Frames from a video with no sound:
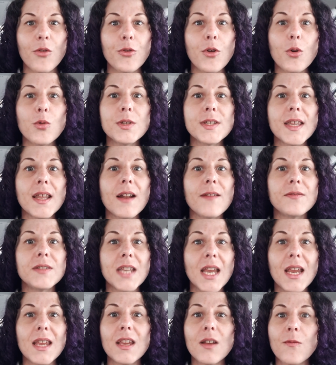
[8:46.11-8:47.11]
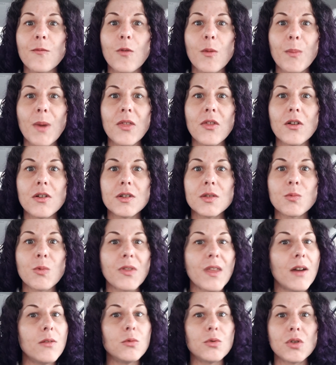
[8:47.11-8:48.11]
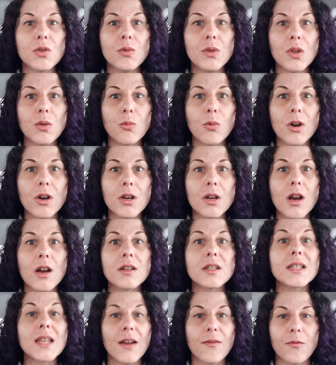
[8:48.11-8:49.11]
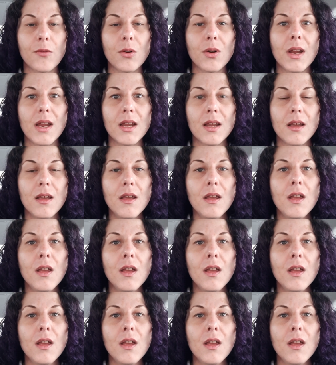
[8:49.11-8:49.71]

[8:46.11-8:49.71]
Those that have taken from others without doing the work are suffering.